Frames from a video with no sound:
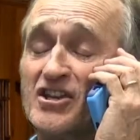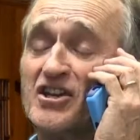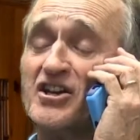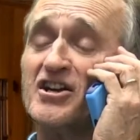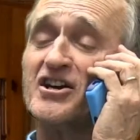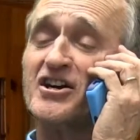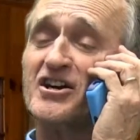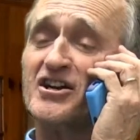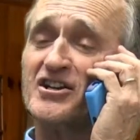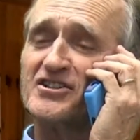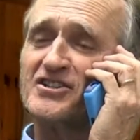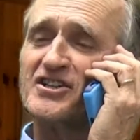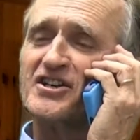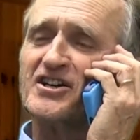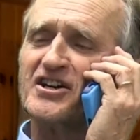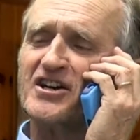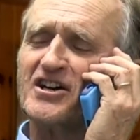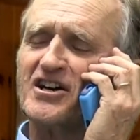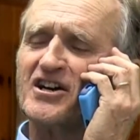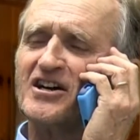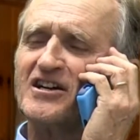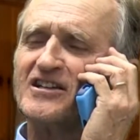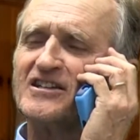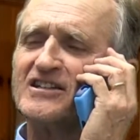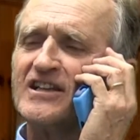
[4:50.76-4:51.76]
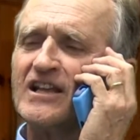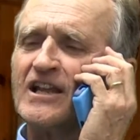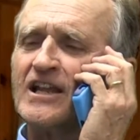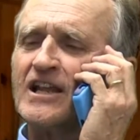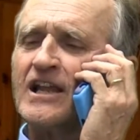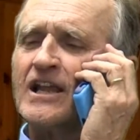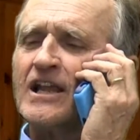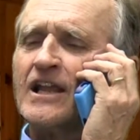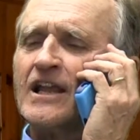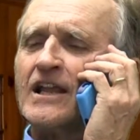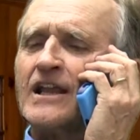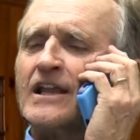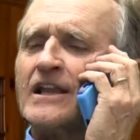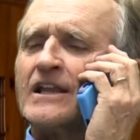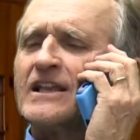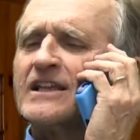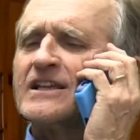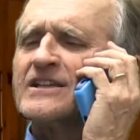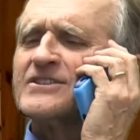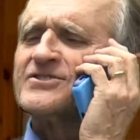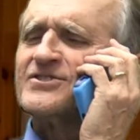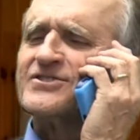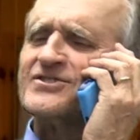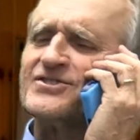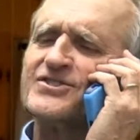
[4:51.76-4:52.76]
Good, good.
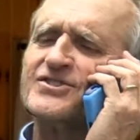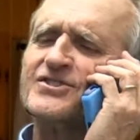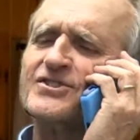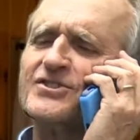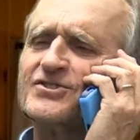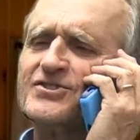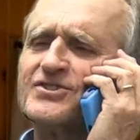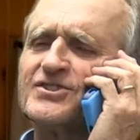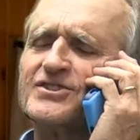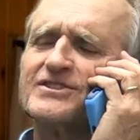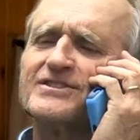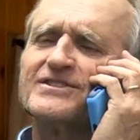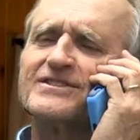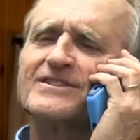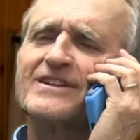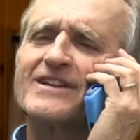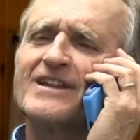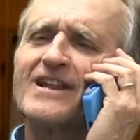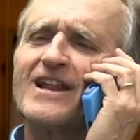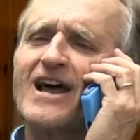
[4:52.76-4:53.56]
Listen, Susan,